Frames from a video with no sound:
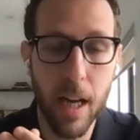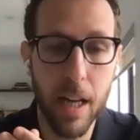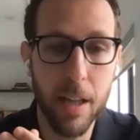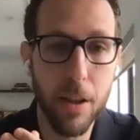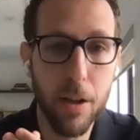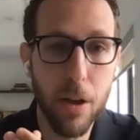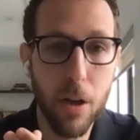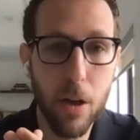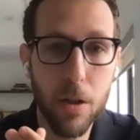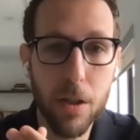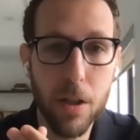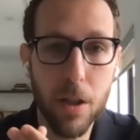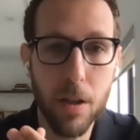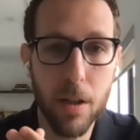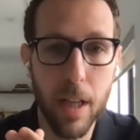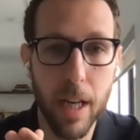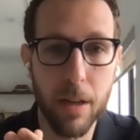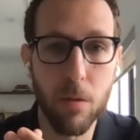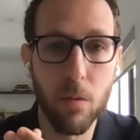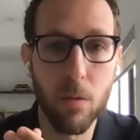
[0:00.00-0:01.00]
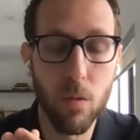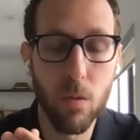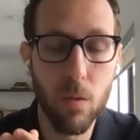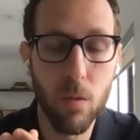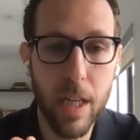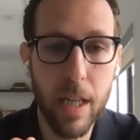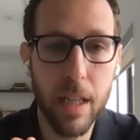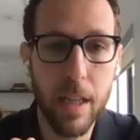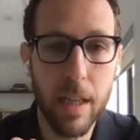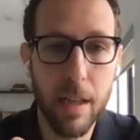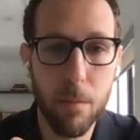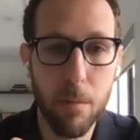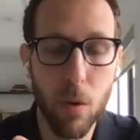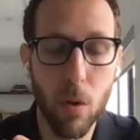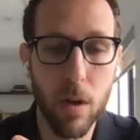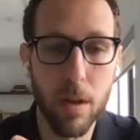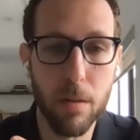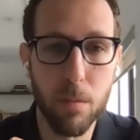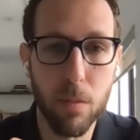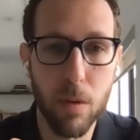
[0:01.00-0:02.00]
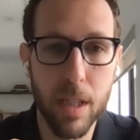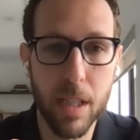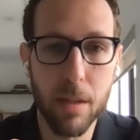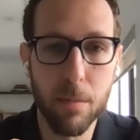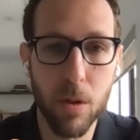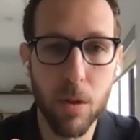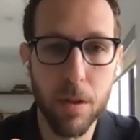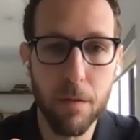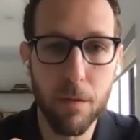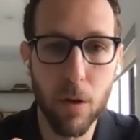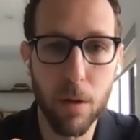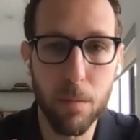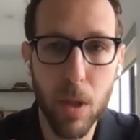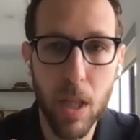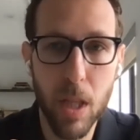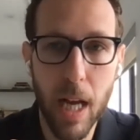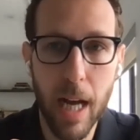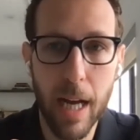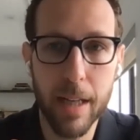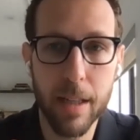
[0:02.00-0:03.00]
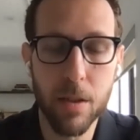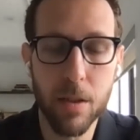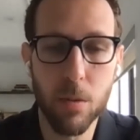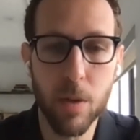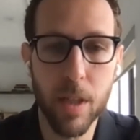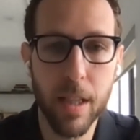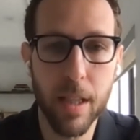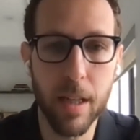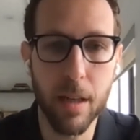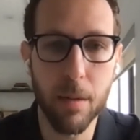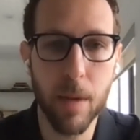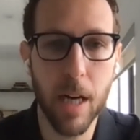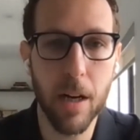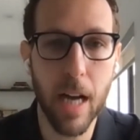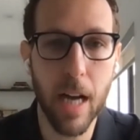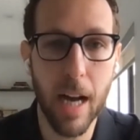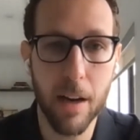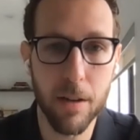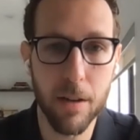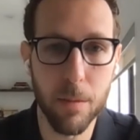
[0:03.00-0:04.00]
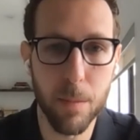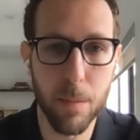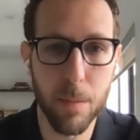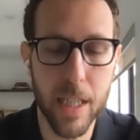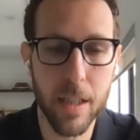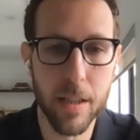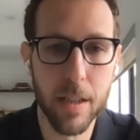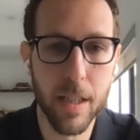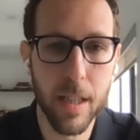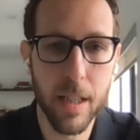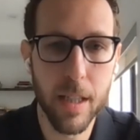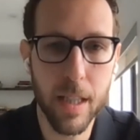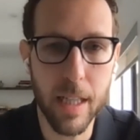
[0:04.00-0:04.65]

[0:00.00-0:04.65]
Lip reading: And those are like really important principles for Plaid as we think about how to build